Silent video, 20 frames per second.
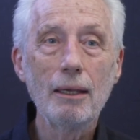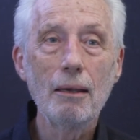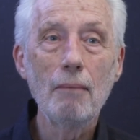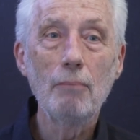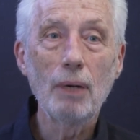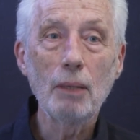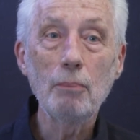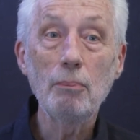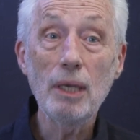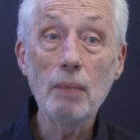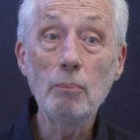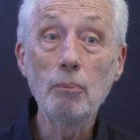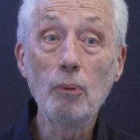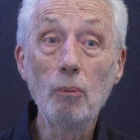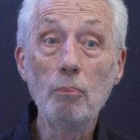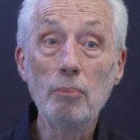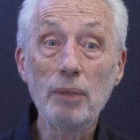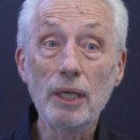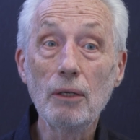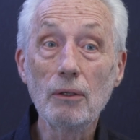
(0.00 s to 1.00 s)
But people
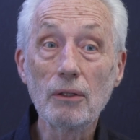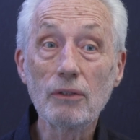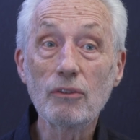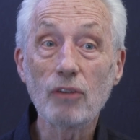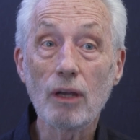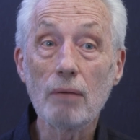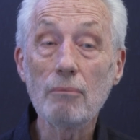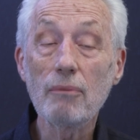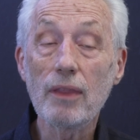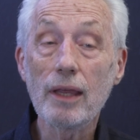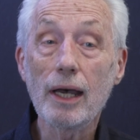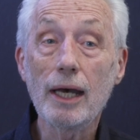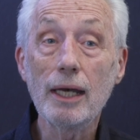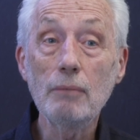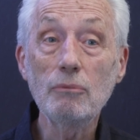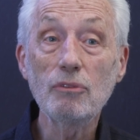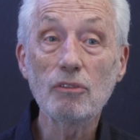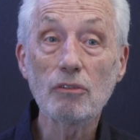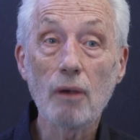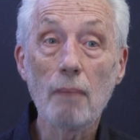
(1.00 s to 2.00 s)
peel
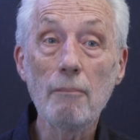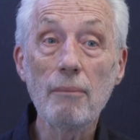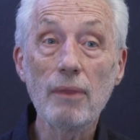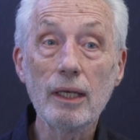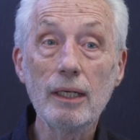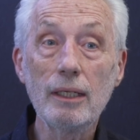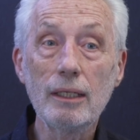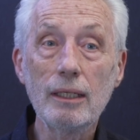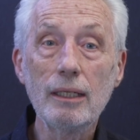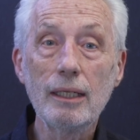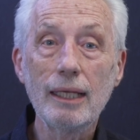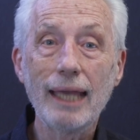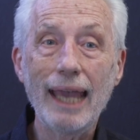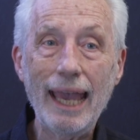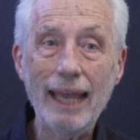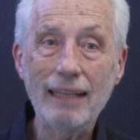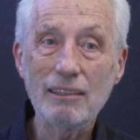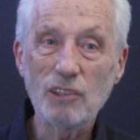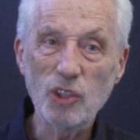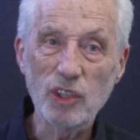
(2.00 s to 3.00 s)
sometimes from the
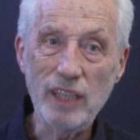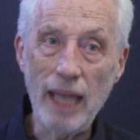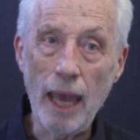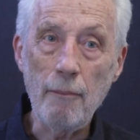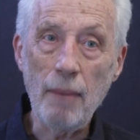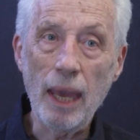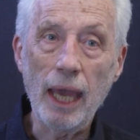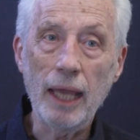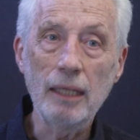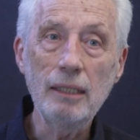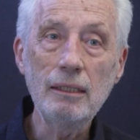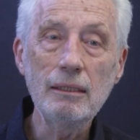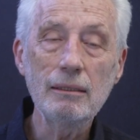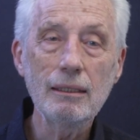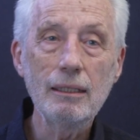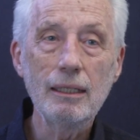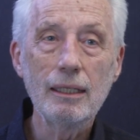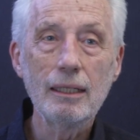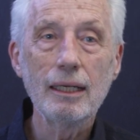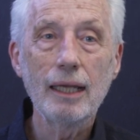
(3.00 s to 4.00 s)
stem end
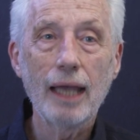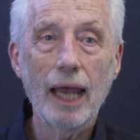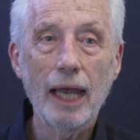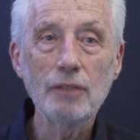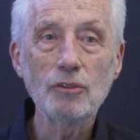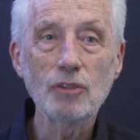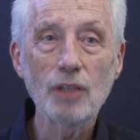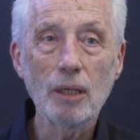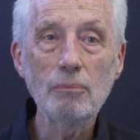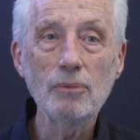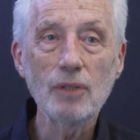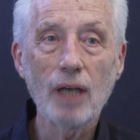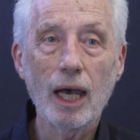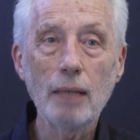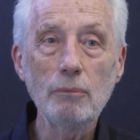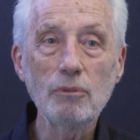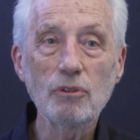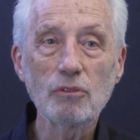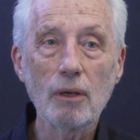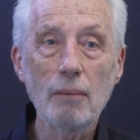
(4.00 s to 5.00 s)
and
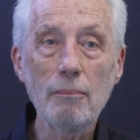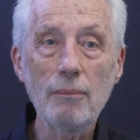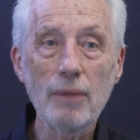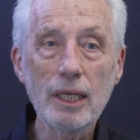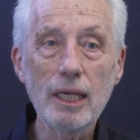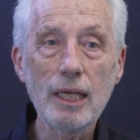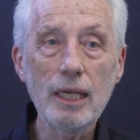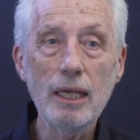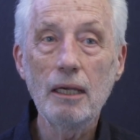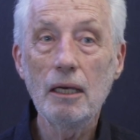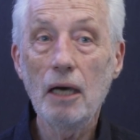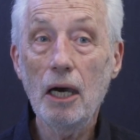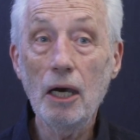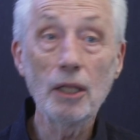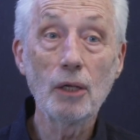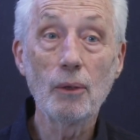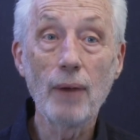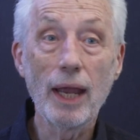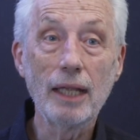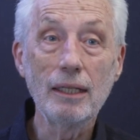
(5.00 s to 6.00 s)
sometimes from the
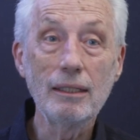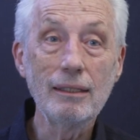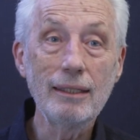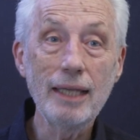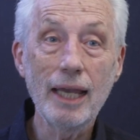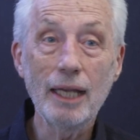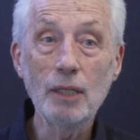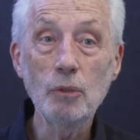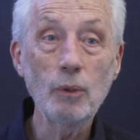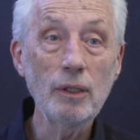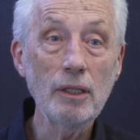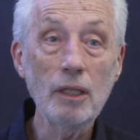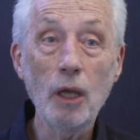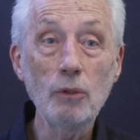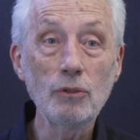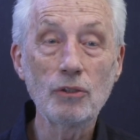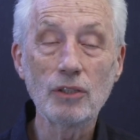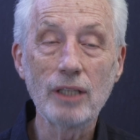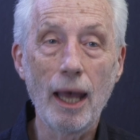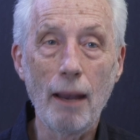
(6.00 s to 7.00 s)
other end, the end with no
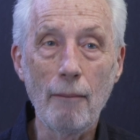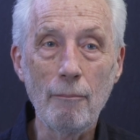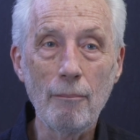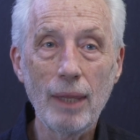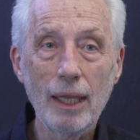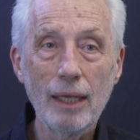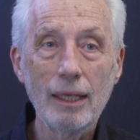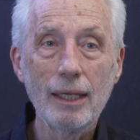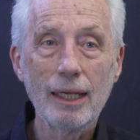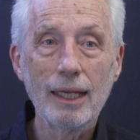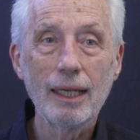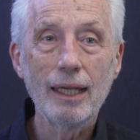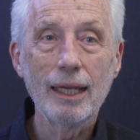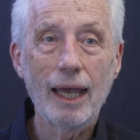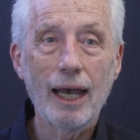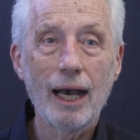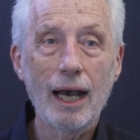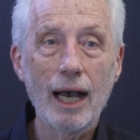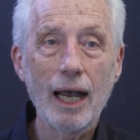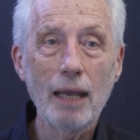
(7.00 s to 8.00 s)
stem.
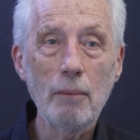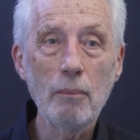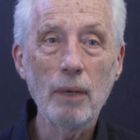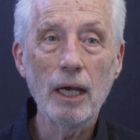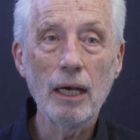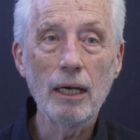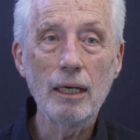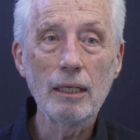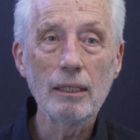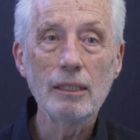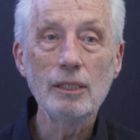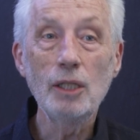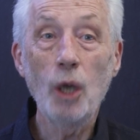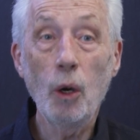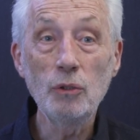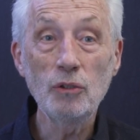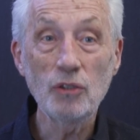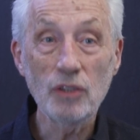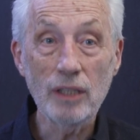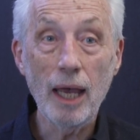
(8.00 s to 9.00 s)
I'm a
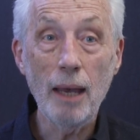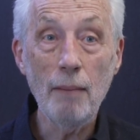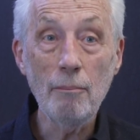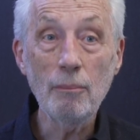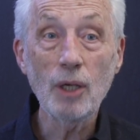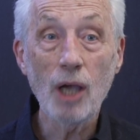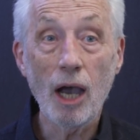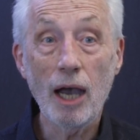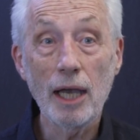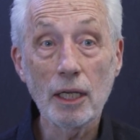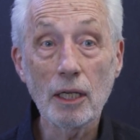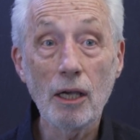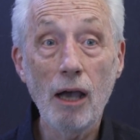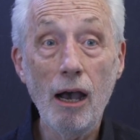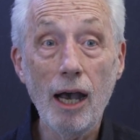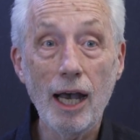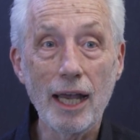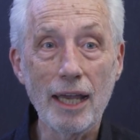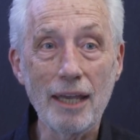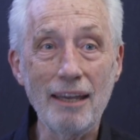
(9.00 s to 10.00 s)
no stem kind of
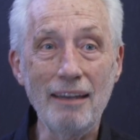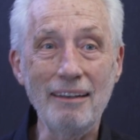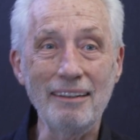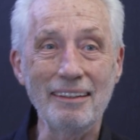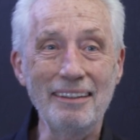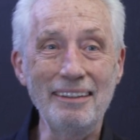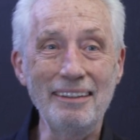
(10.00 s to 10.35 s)
guy.